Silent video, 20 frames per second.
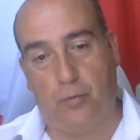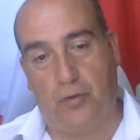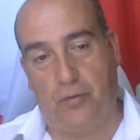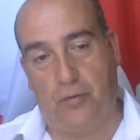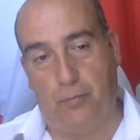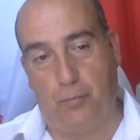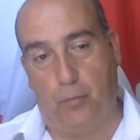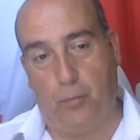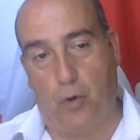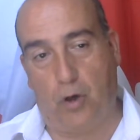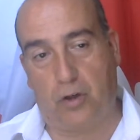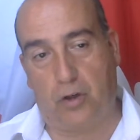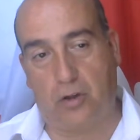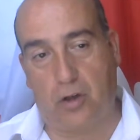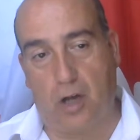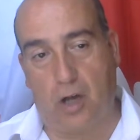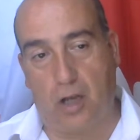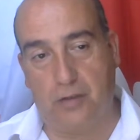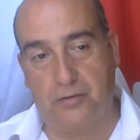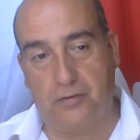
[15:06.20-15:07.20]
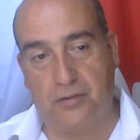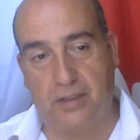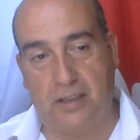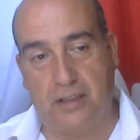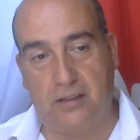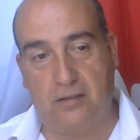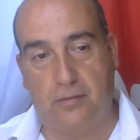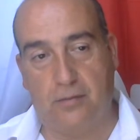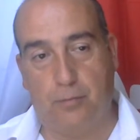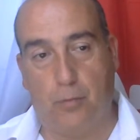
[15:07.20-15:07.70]
with more
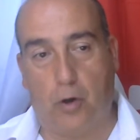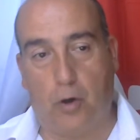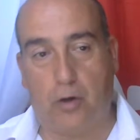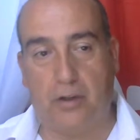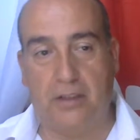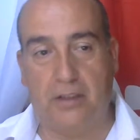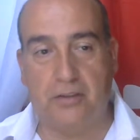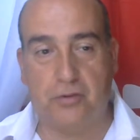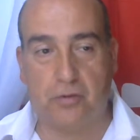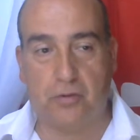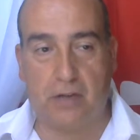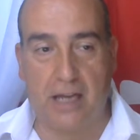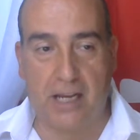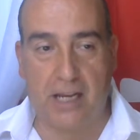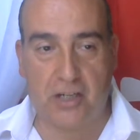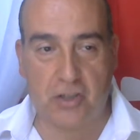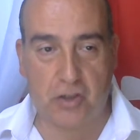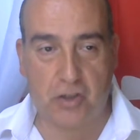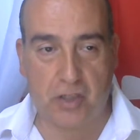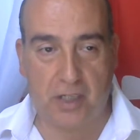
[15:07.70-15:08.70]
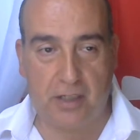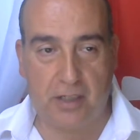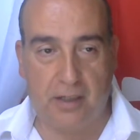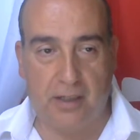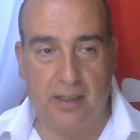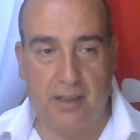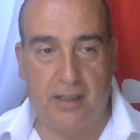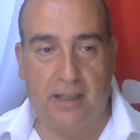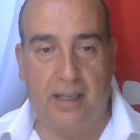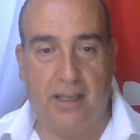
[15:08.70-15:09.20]
content, more interaction,
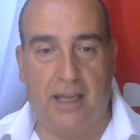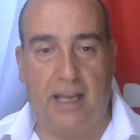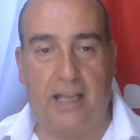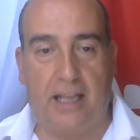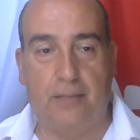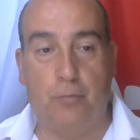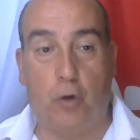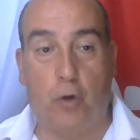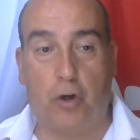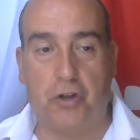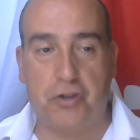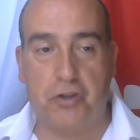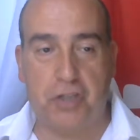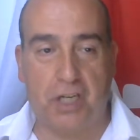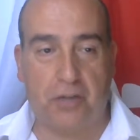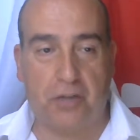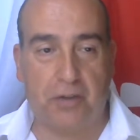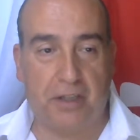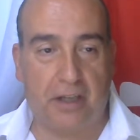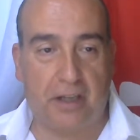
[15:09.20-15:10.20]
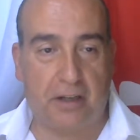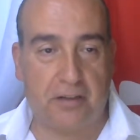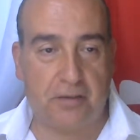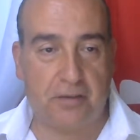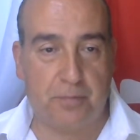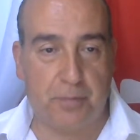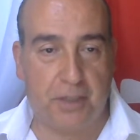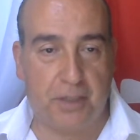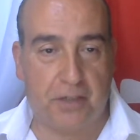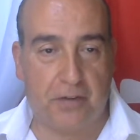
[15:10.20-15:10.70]
and more sharing
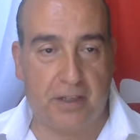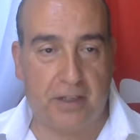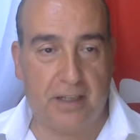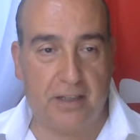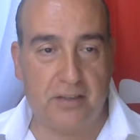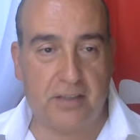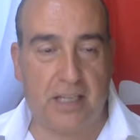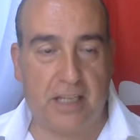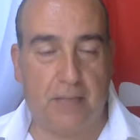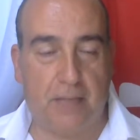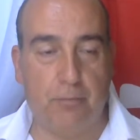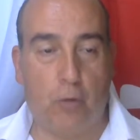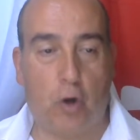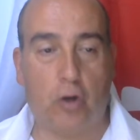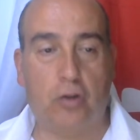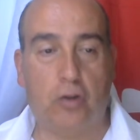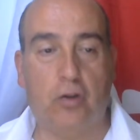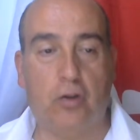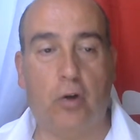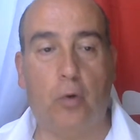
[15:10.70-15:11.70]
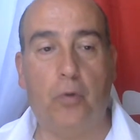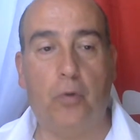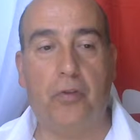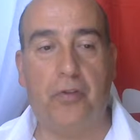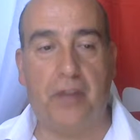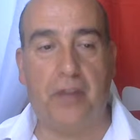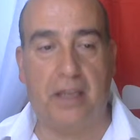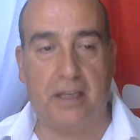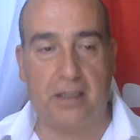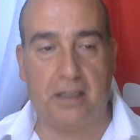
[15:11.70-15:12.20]
experience and more
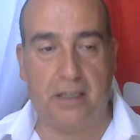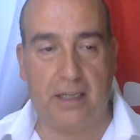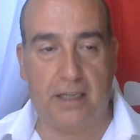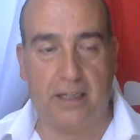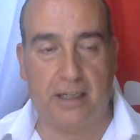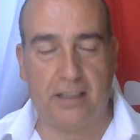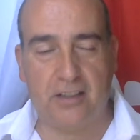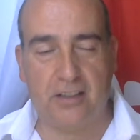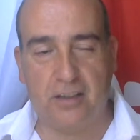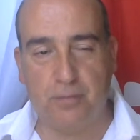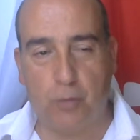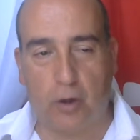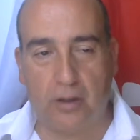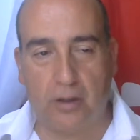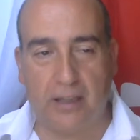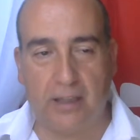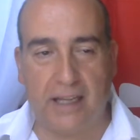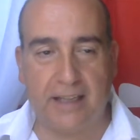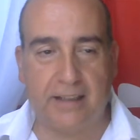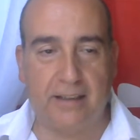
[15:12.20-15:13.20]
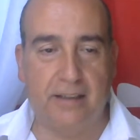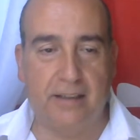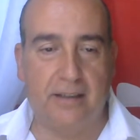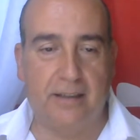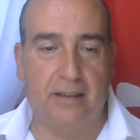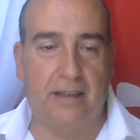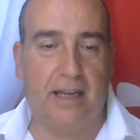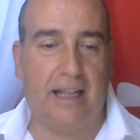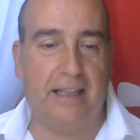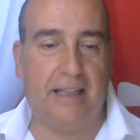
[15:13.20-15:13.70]
co-thinking. It is more like
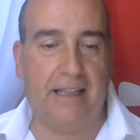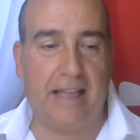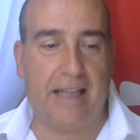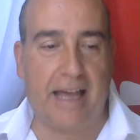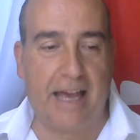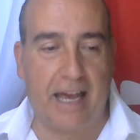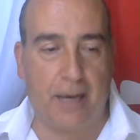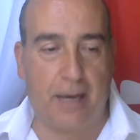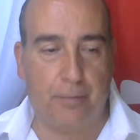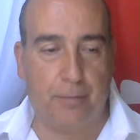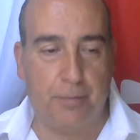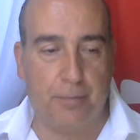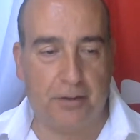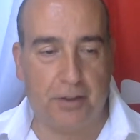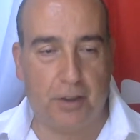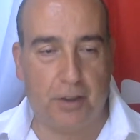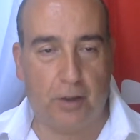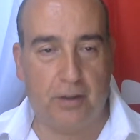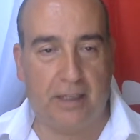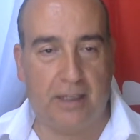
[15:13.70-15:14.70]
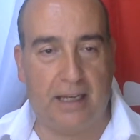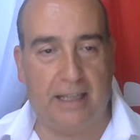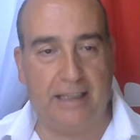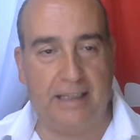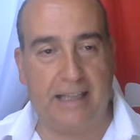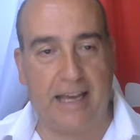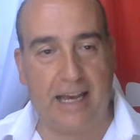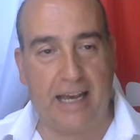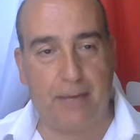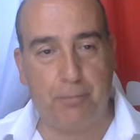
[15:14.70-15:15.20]
a lab, a
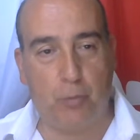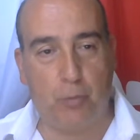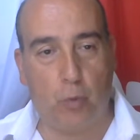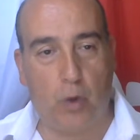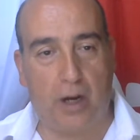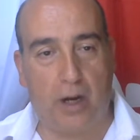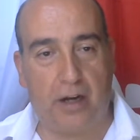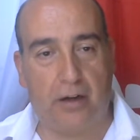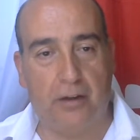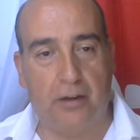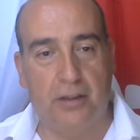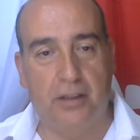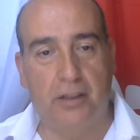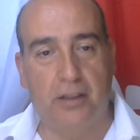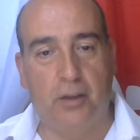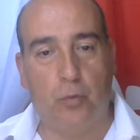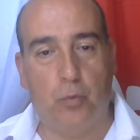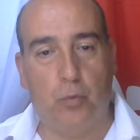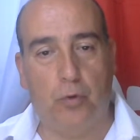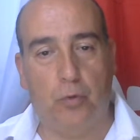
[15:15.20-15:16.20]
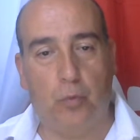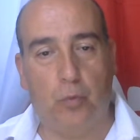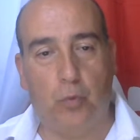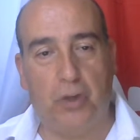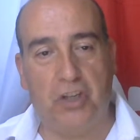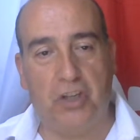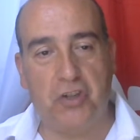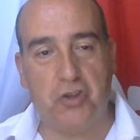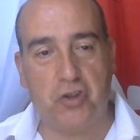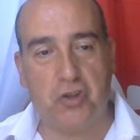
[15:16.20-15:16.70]
lab where
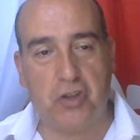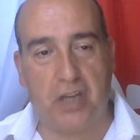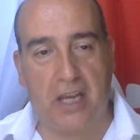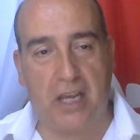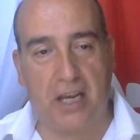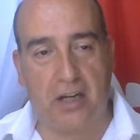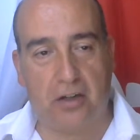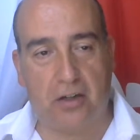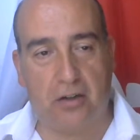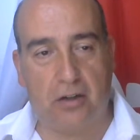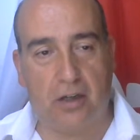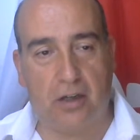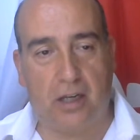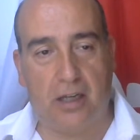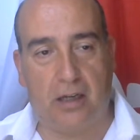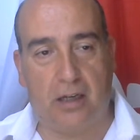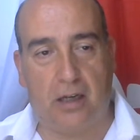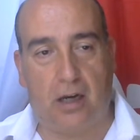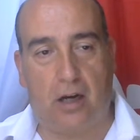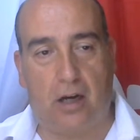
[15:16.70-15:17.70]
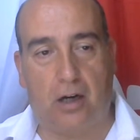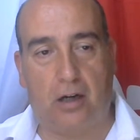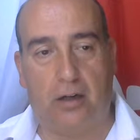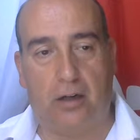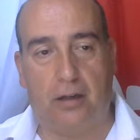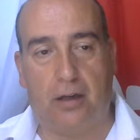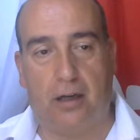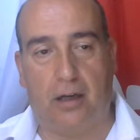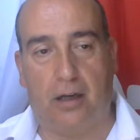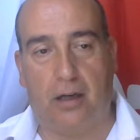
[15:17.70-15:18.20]
we share
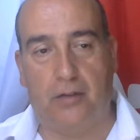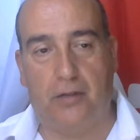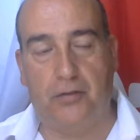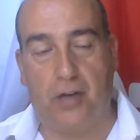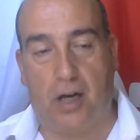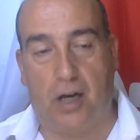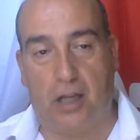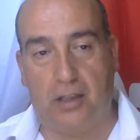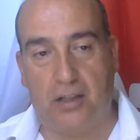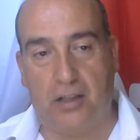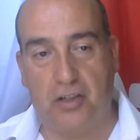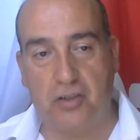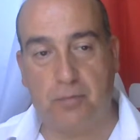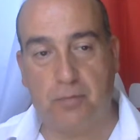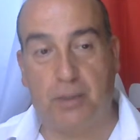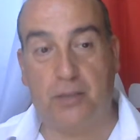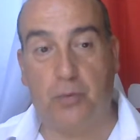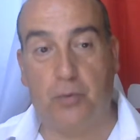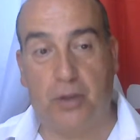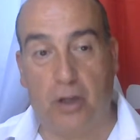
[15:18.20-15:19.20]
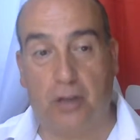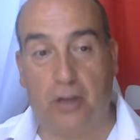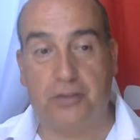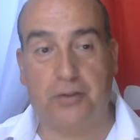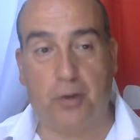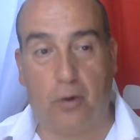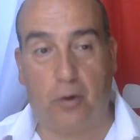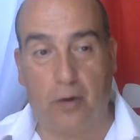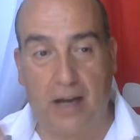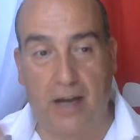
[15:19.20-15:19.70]
our knowledge, but we
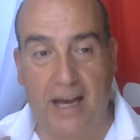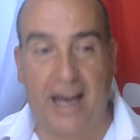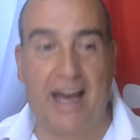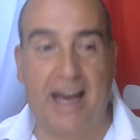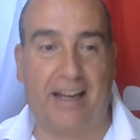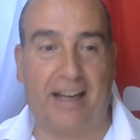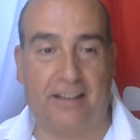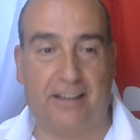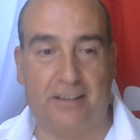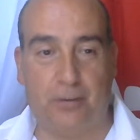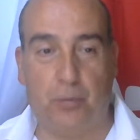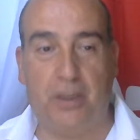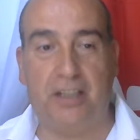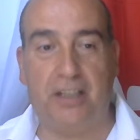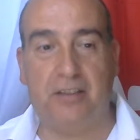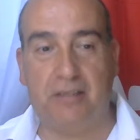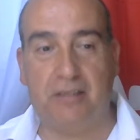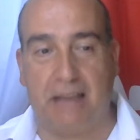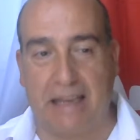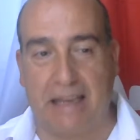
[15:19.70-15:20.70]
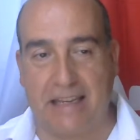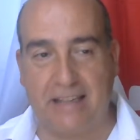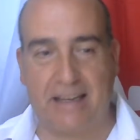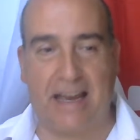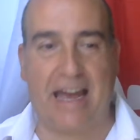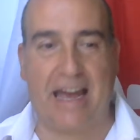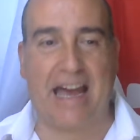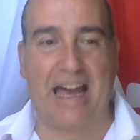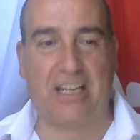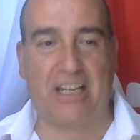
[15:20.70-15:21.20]
also act. We take
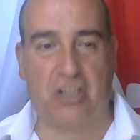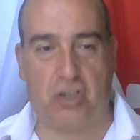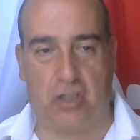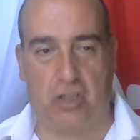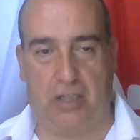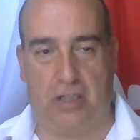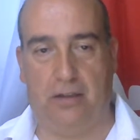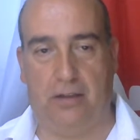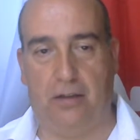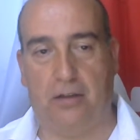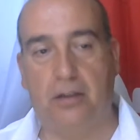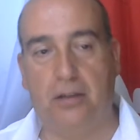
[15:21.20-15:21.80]
action,